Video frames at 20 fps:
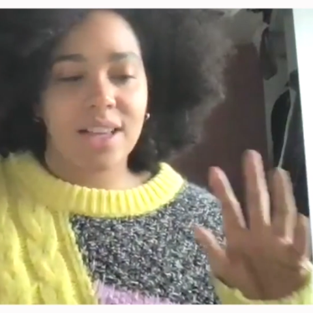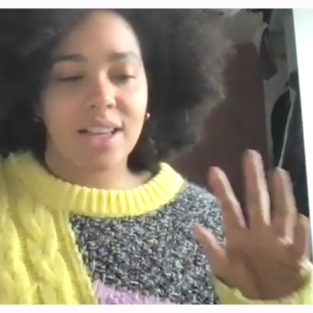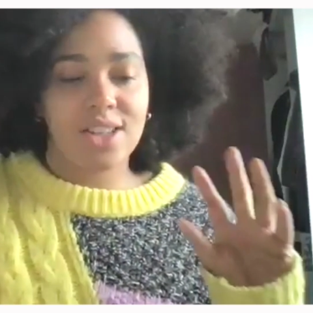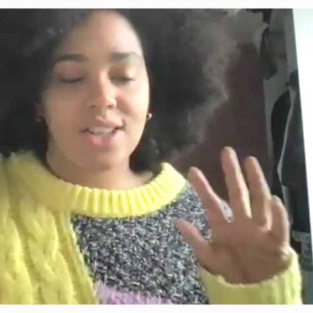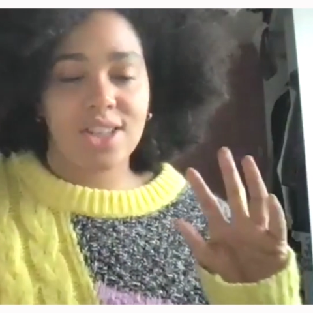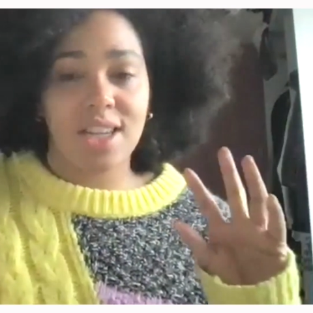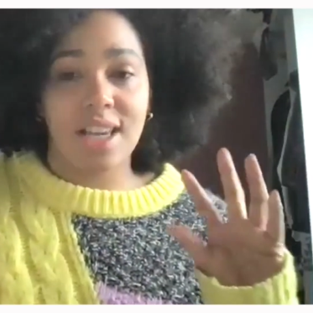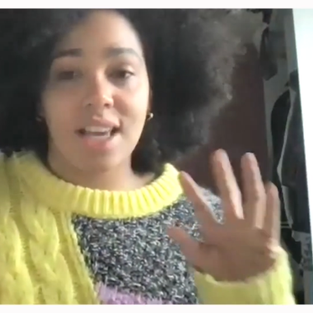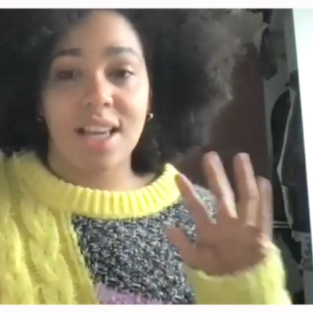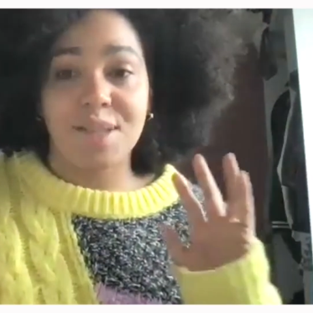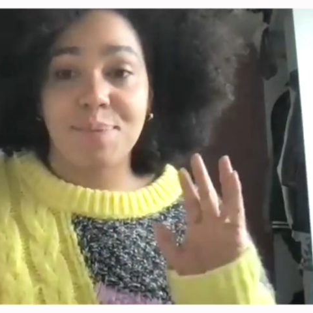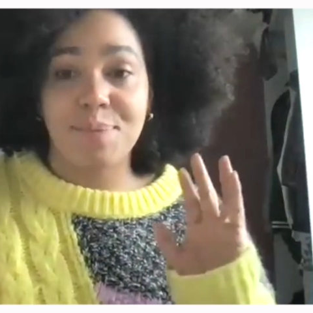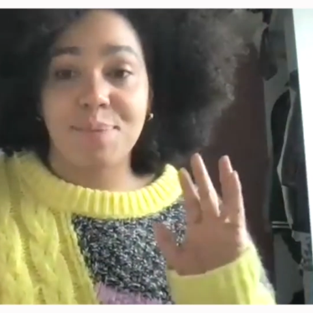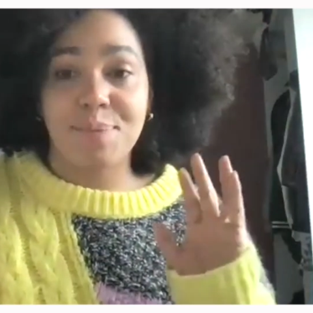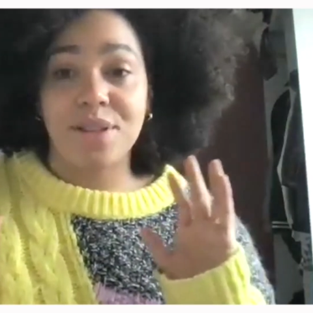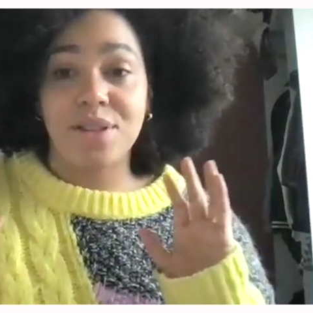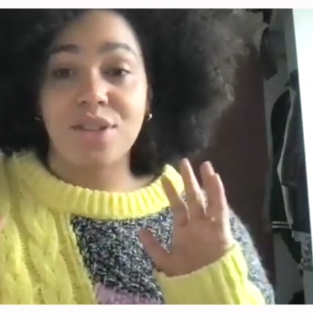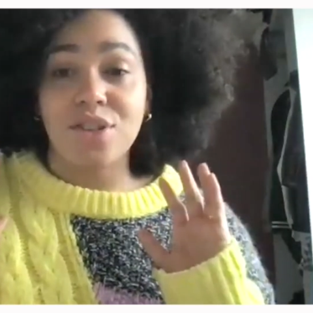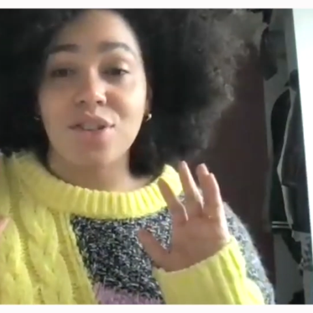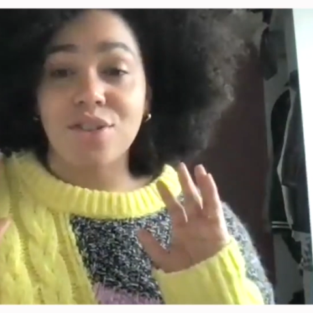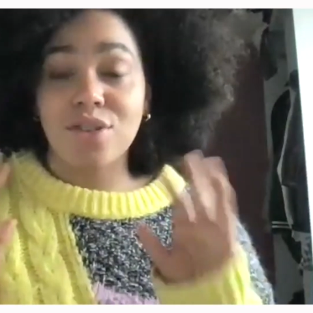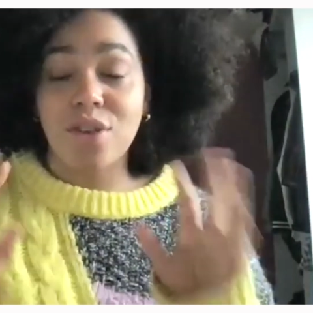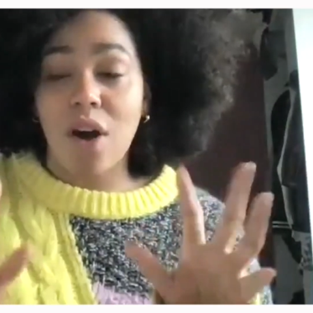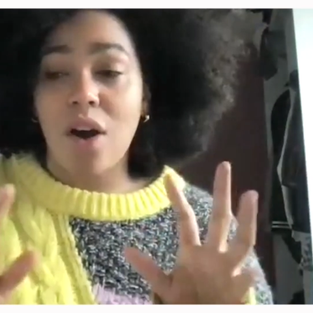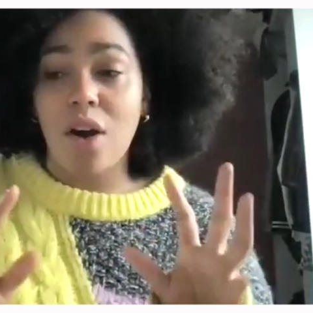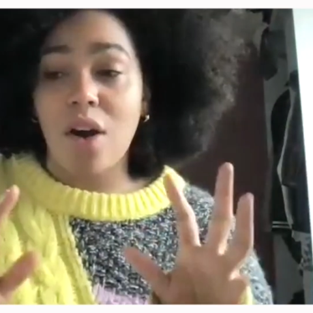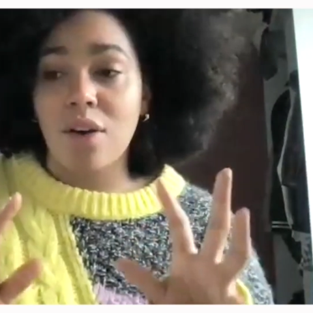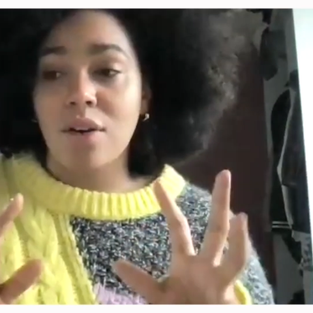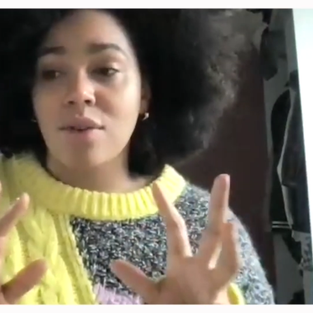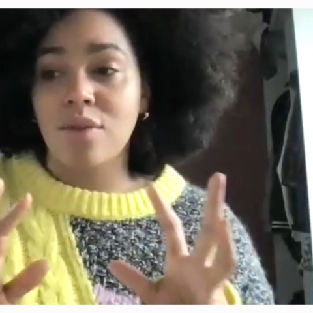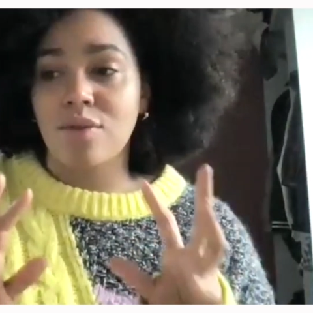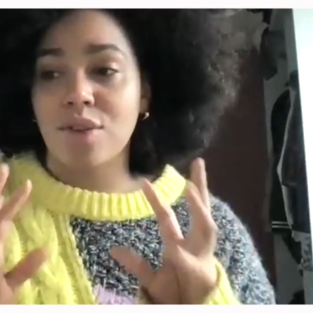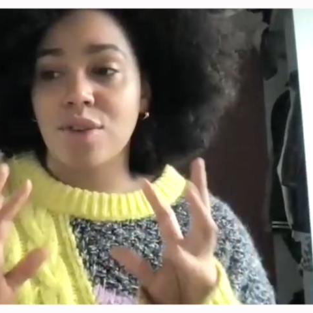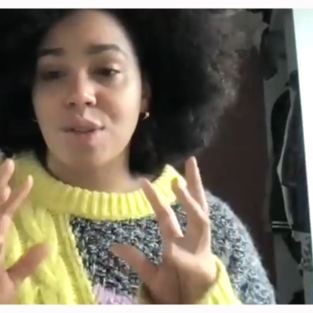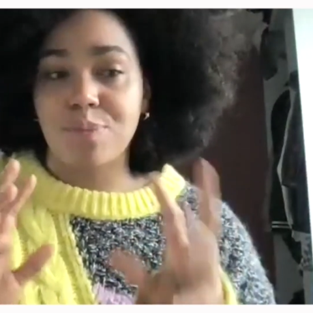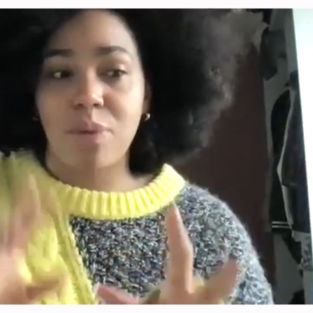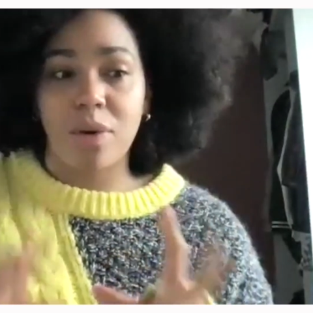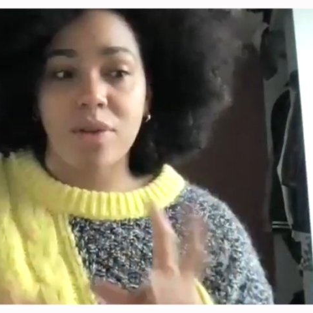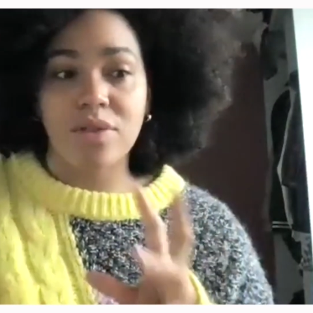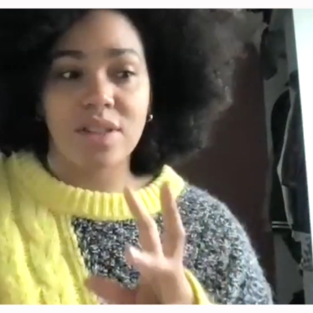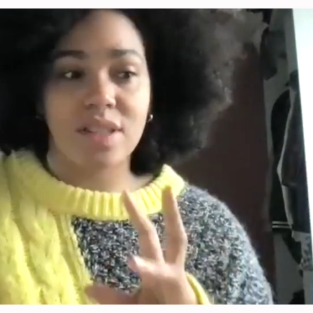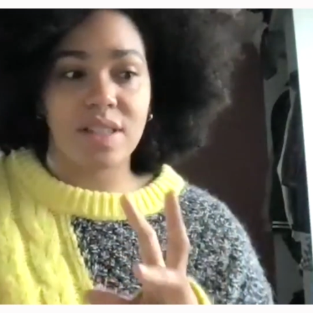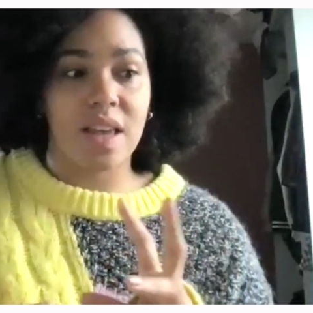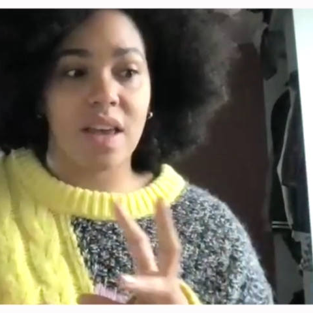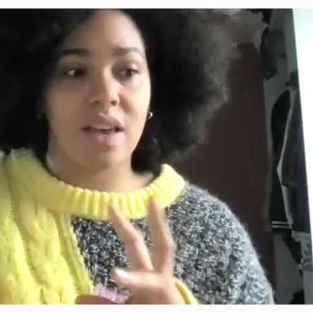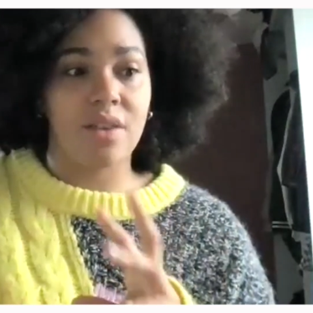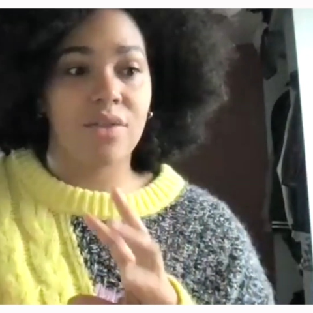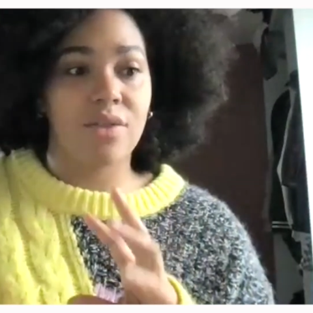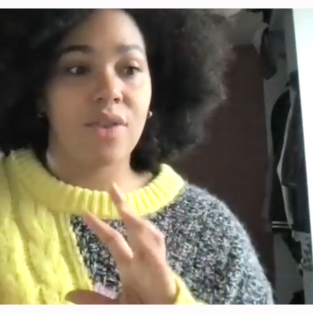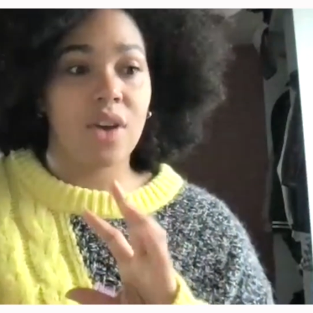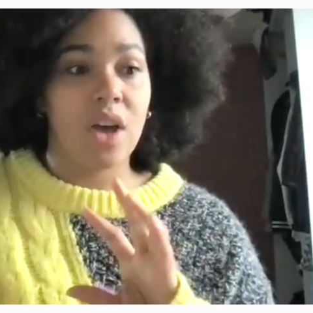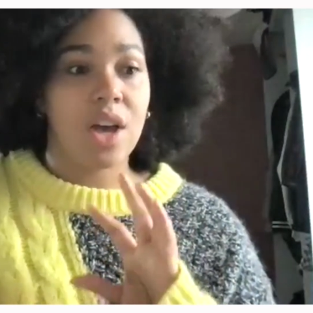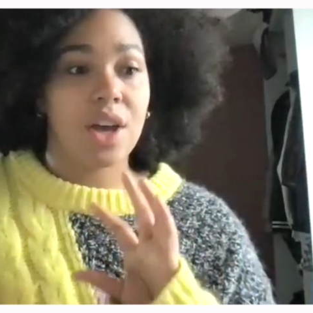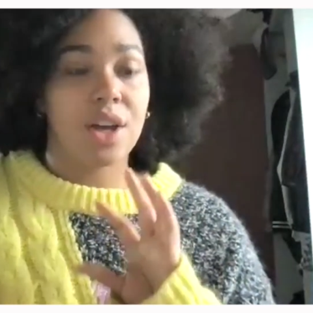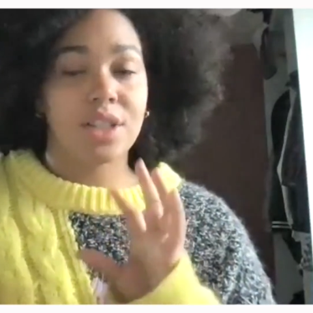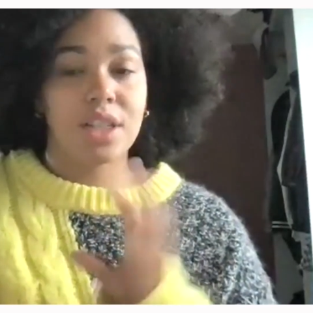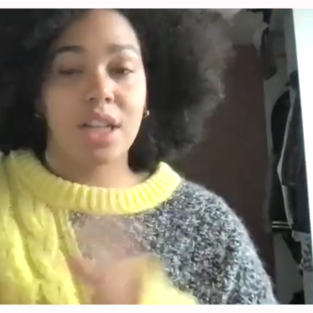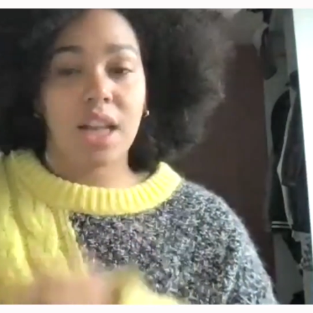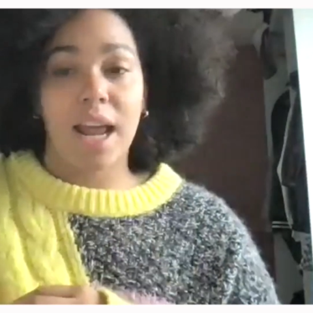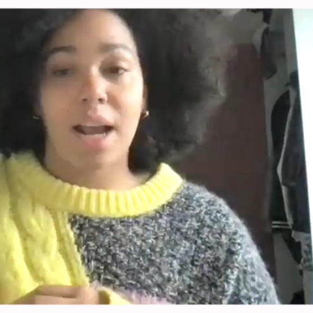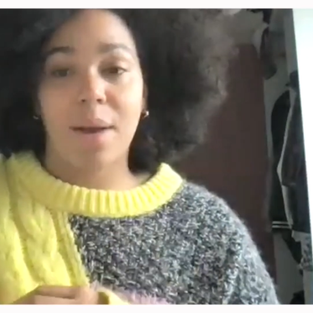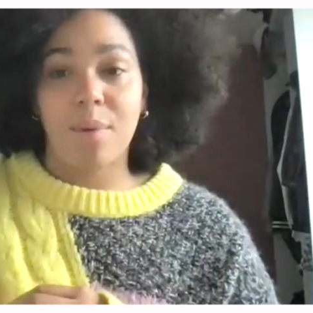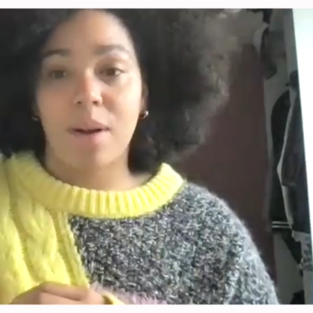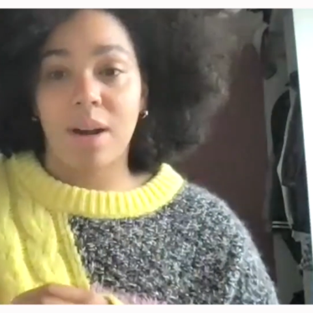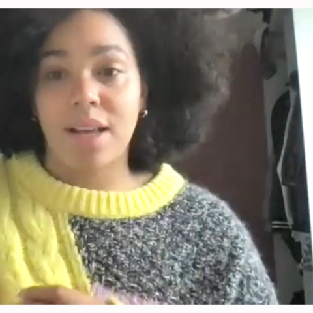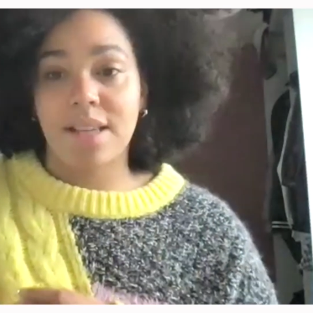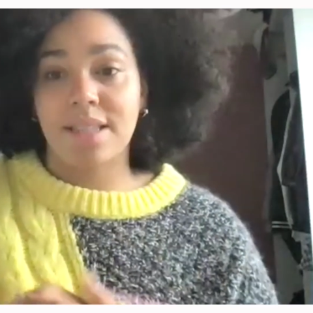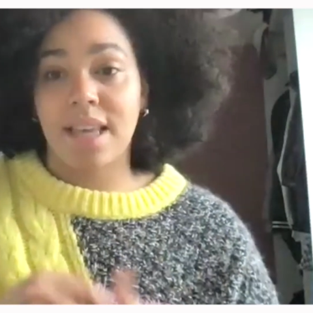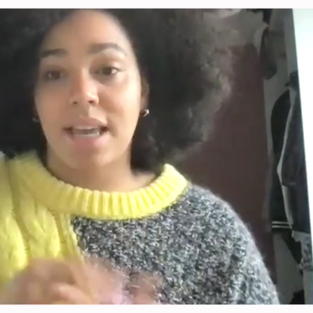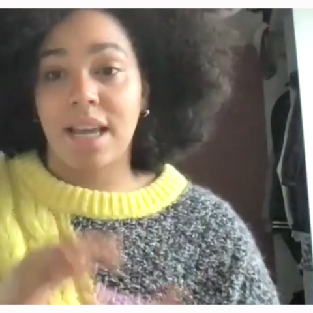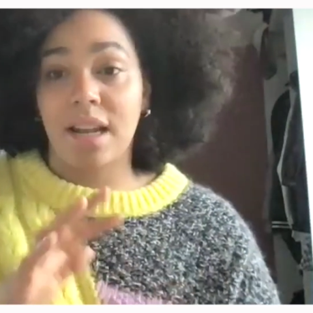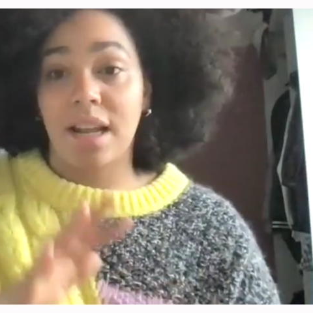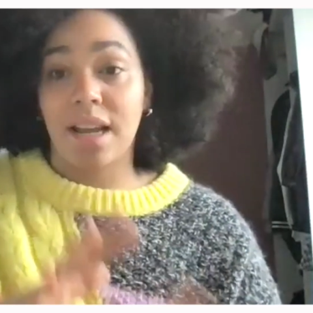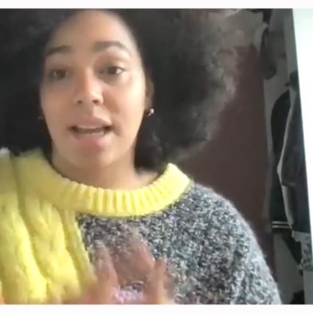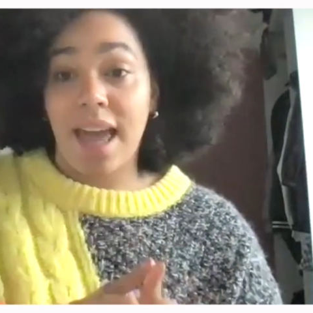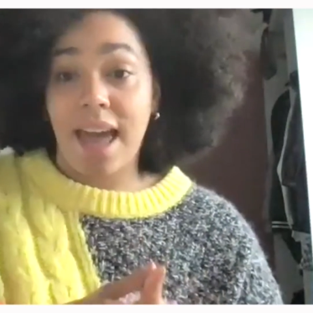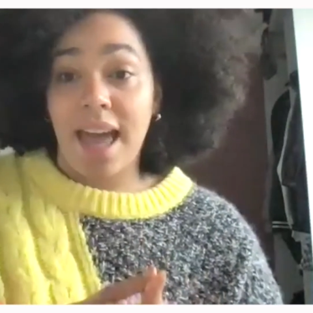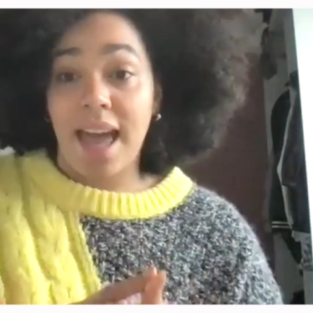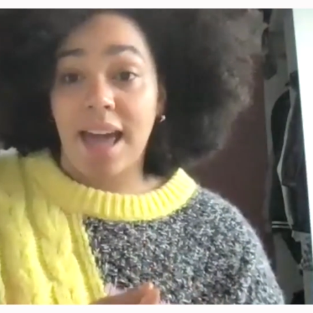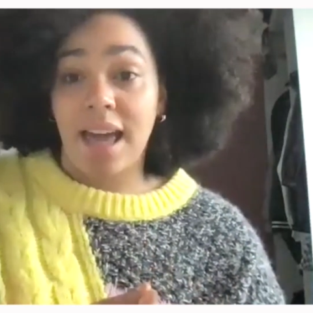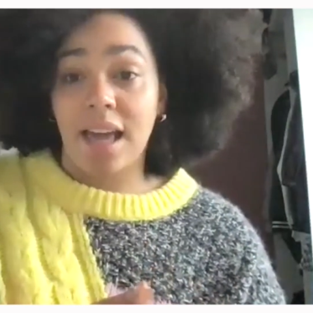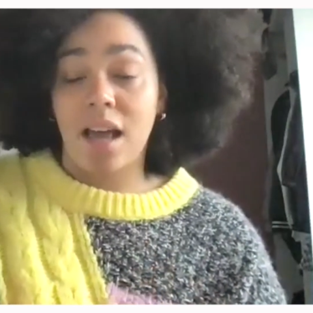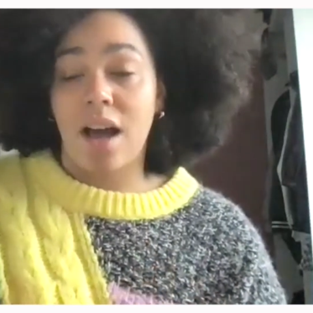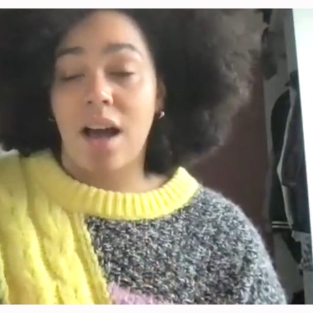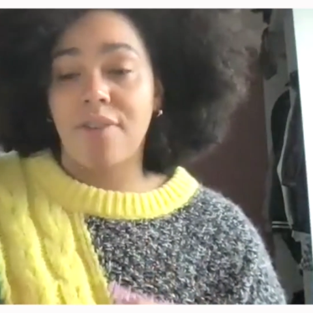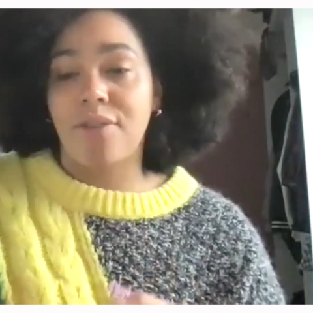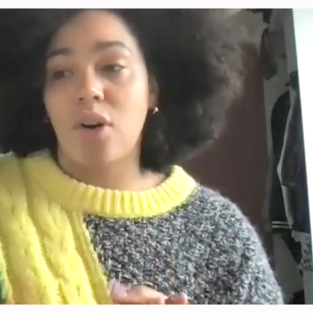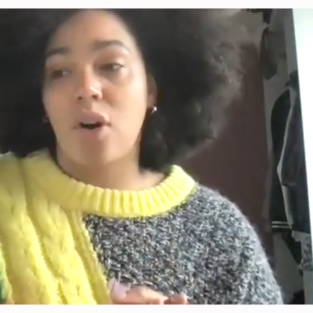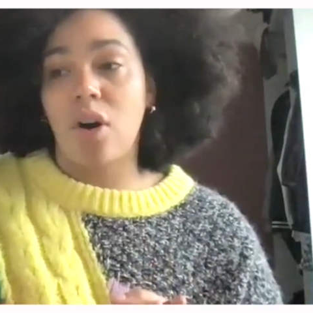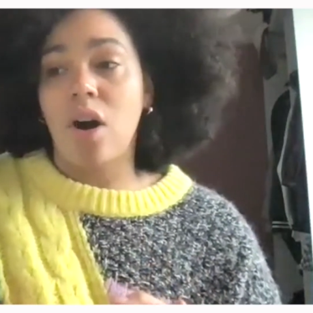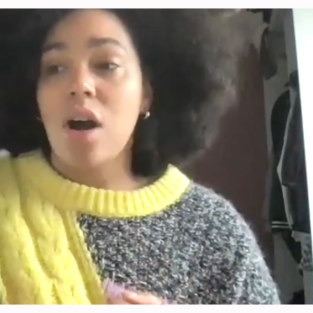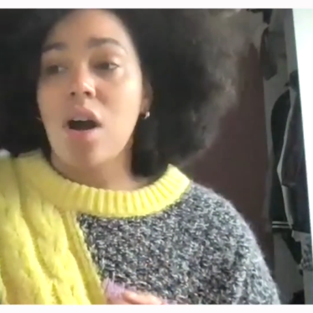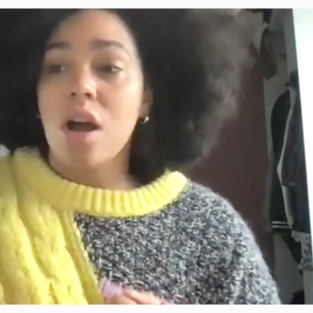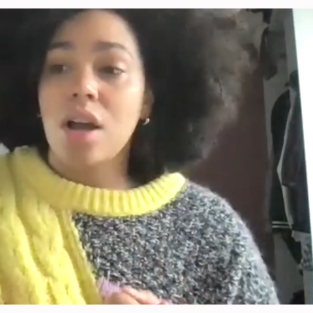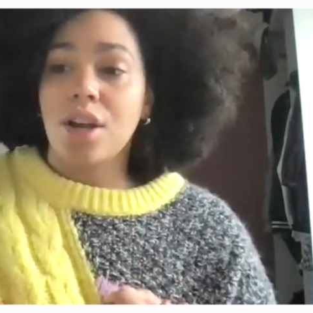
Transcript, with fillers: she has been so responsive to like when I say like, hey, I've got,